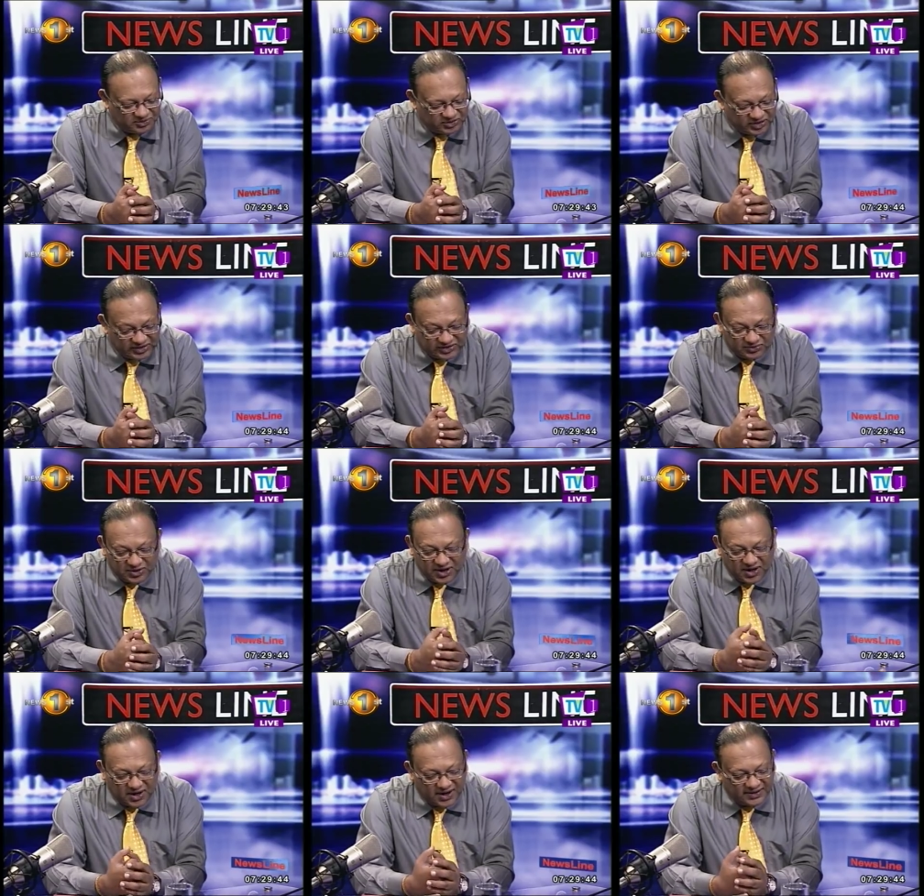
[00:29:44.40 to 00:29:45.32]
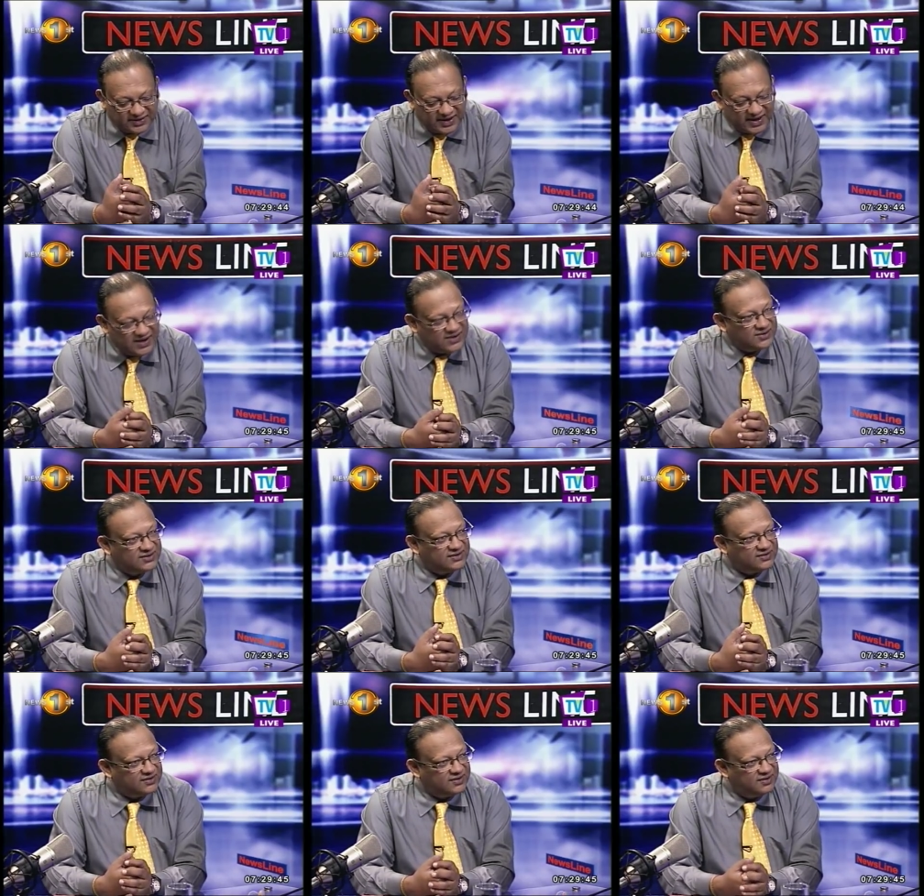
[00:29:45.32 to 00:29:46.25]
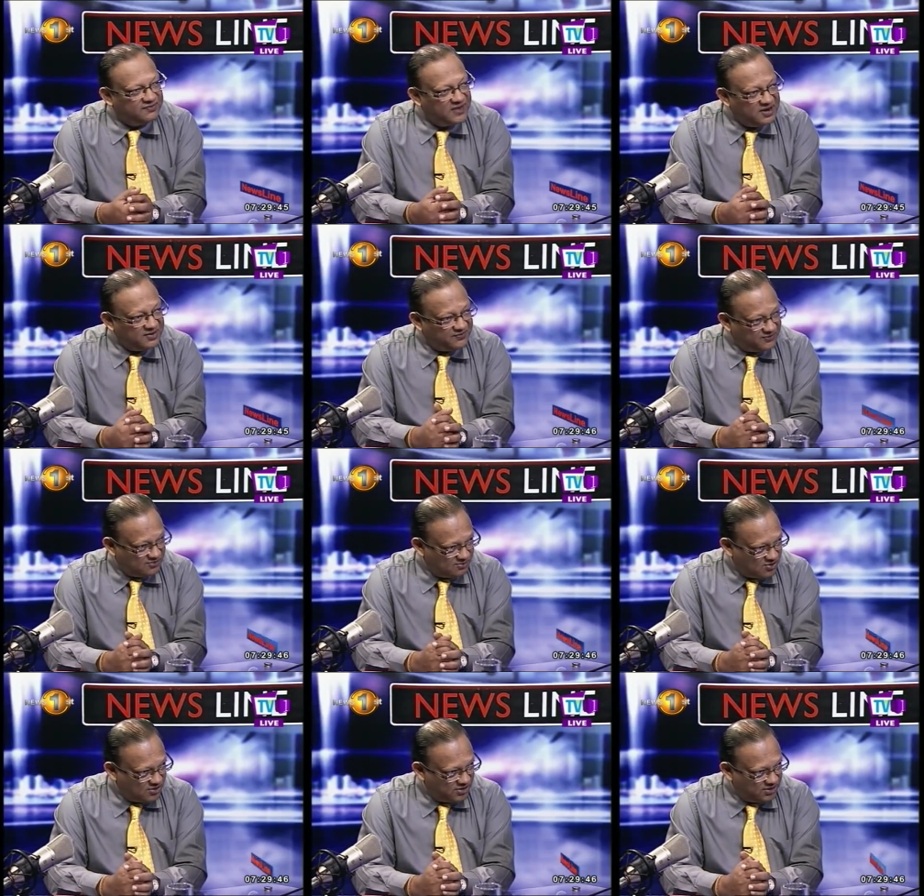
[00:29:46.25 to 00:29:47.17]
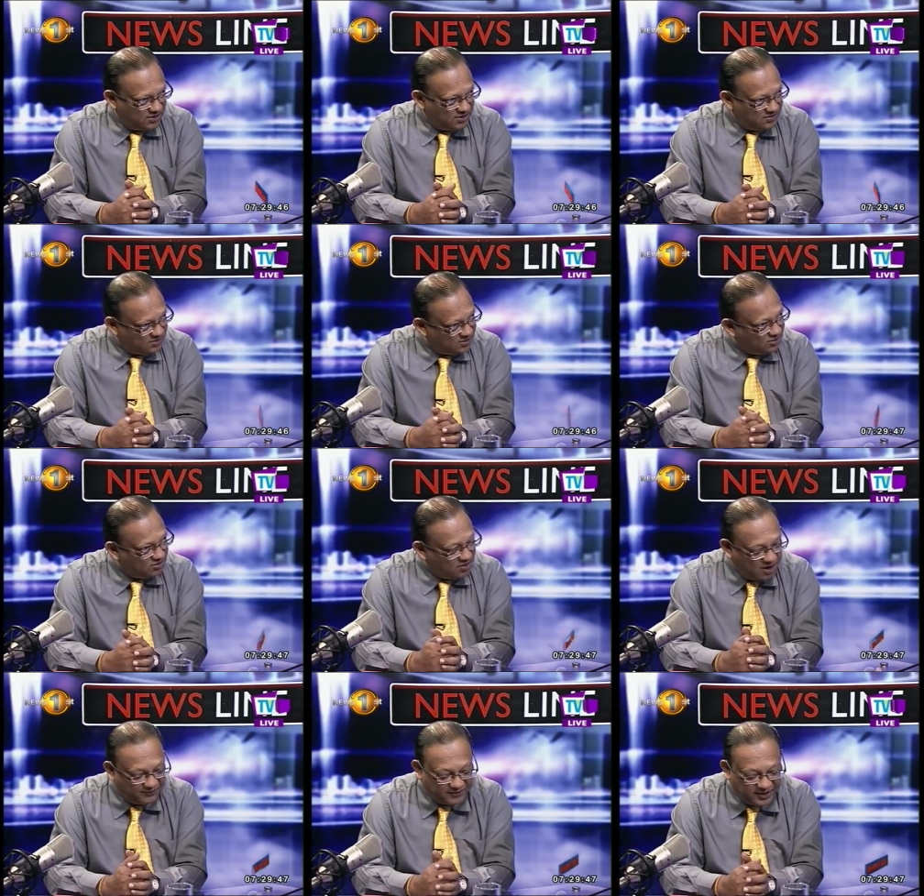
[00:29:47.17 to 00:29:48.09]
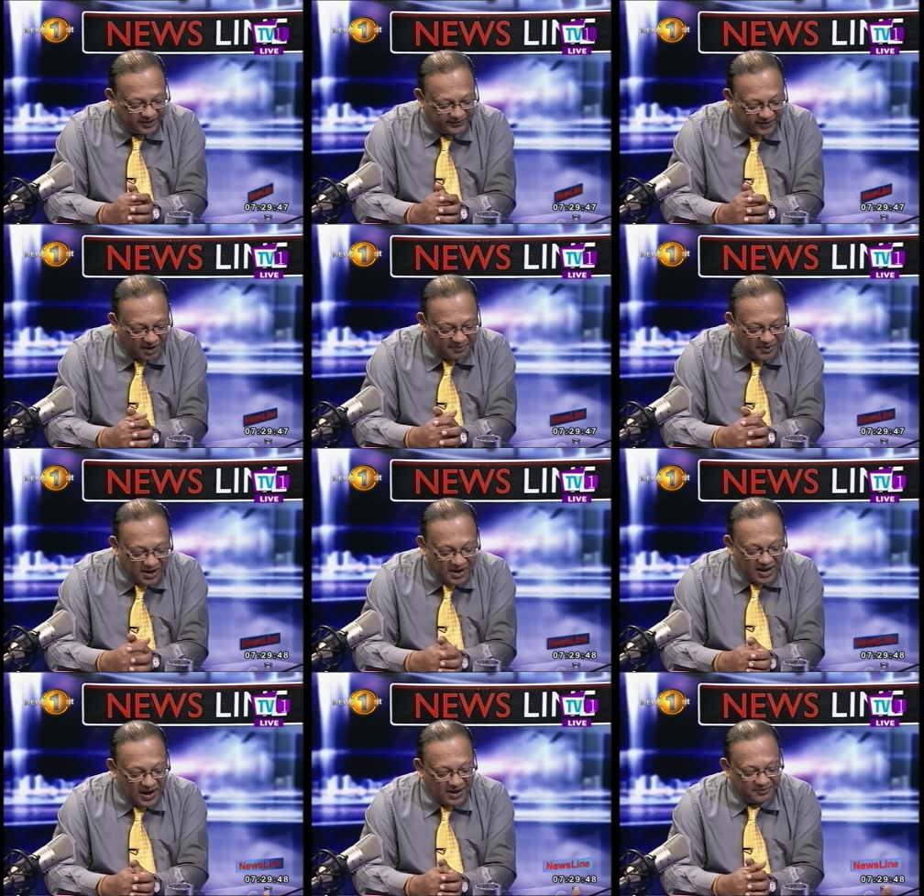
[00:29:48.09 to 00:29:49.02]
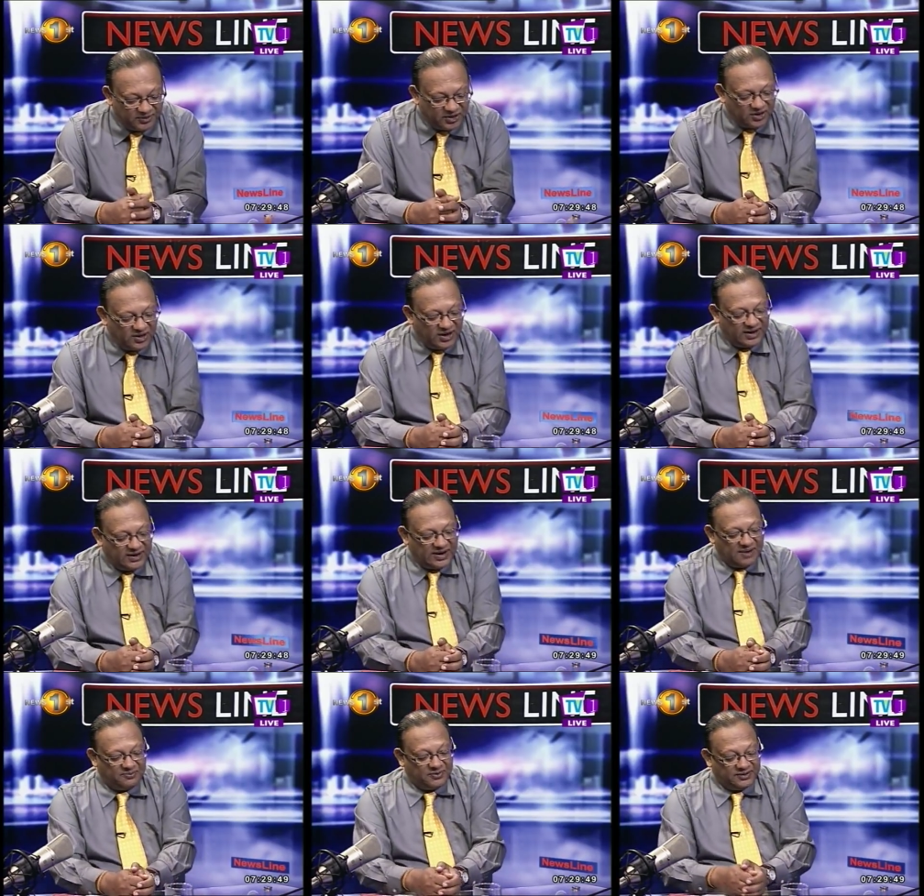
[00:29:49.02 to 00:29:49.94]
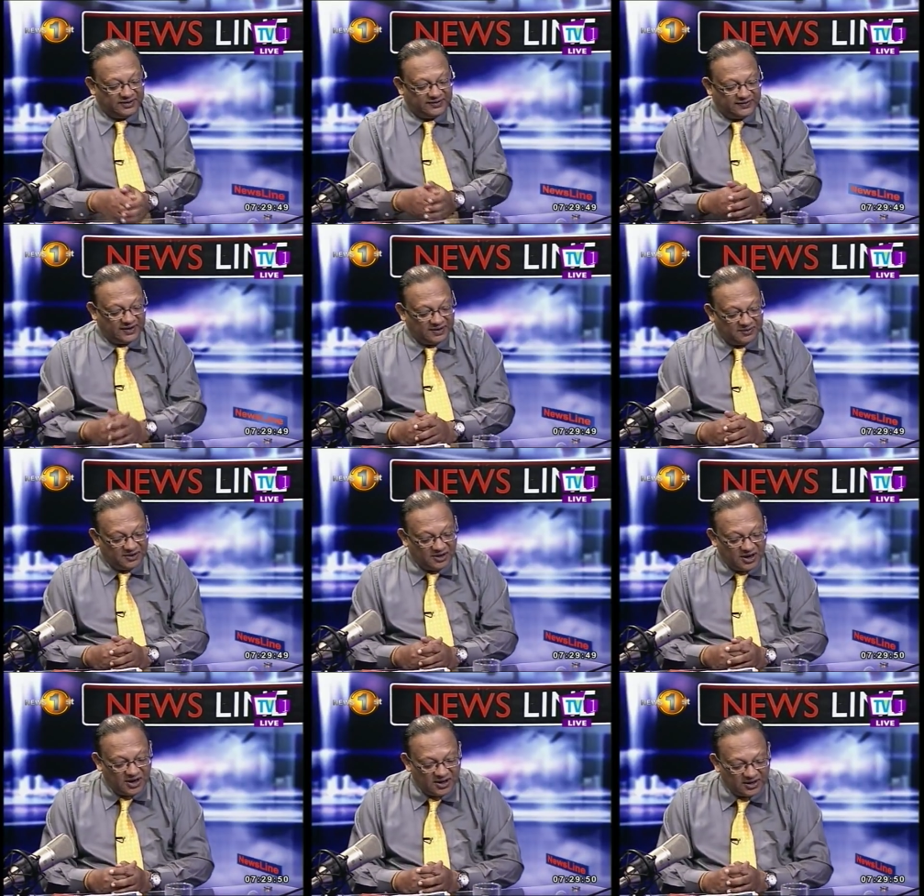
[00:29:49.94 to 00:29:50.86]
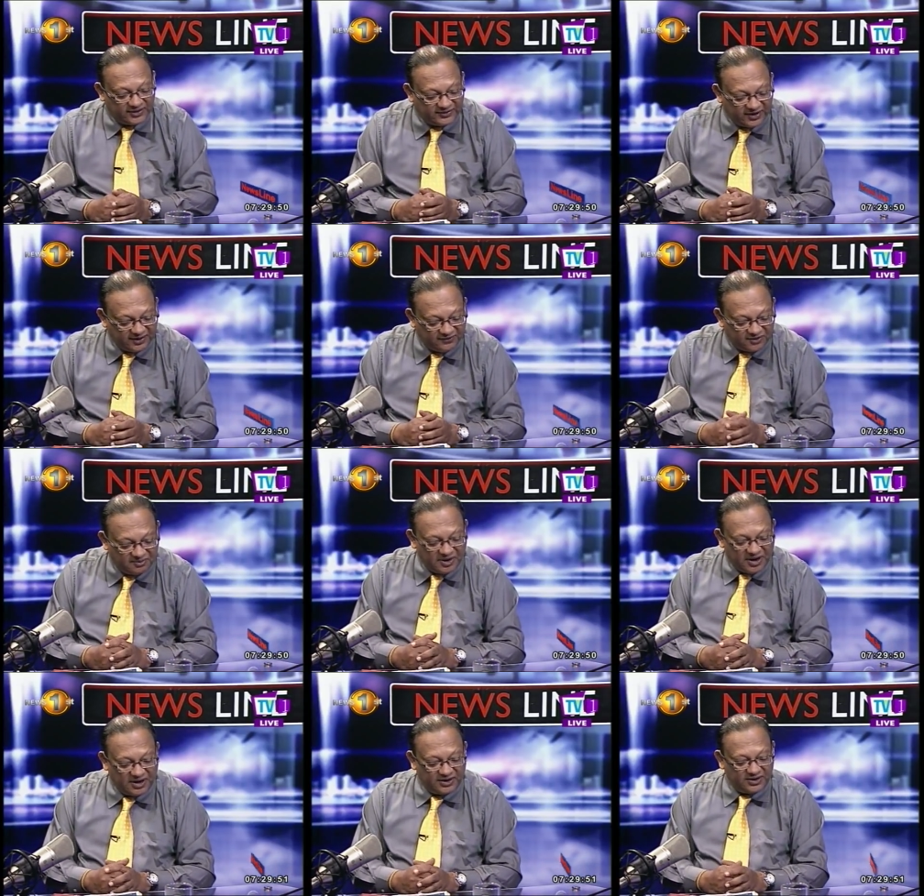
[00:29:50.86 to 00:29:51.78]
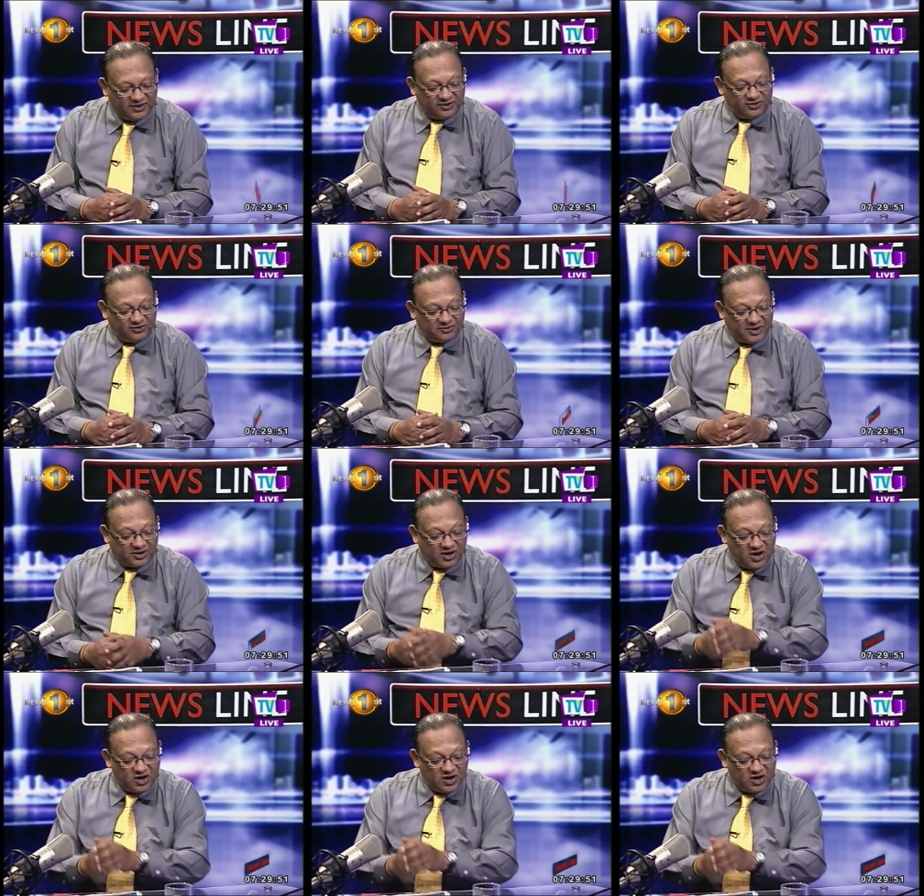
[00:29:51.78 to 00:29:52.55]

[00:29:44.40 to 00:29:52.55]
Since we are at the end of this uh, eventful morning, you know, half an hour's up, I'm going to end up with this saying, uh, saying from Eleanor Roosevelt.